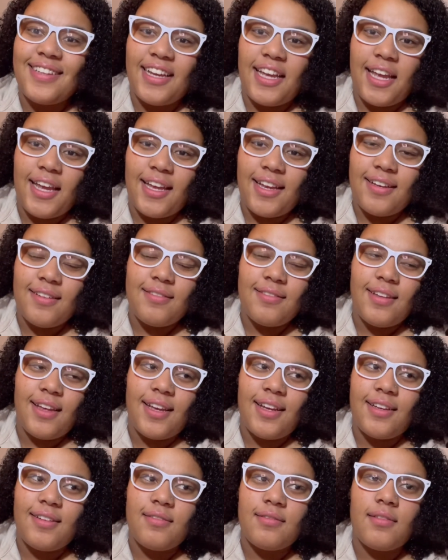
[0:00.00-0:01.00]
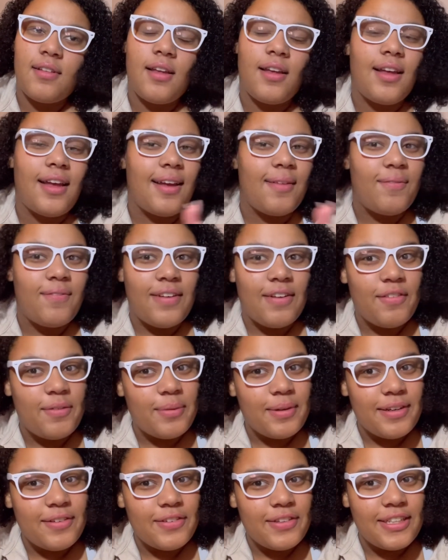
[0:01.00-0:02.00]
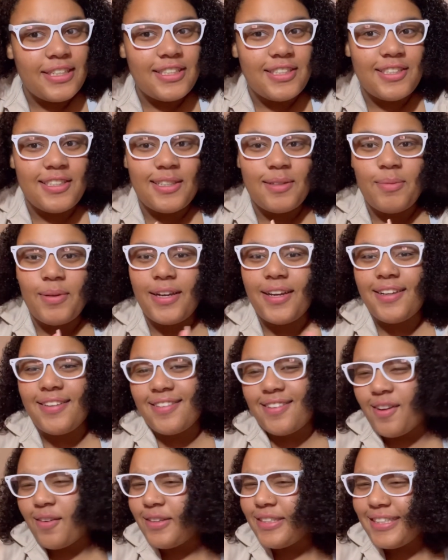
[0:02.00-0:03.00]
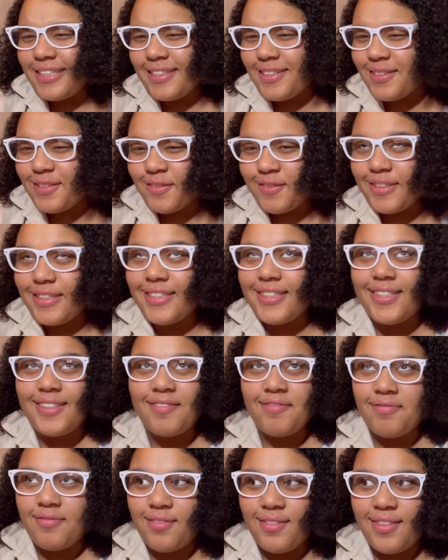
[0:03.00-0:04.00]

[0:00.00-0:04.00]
Again, like, I've never been in a relationship. Like, obviously there's a reason.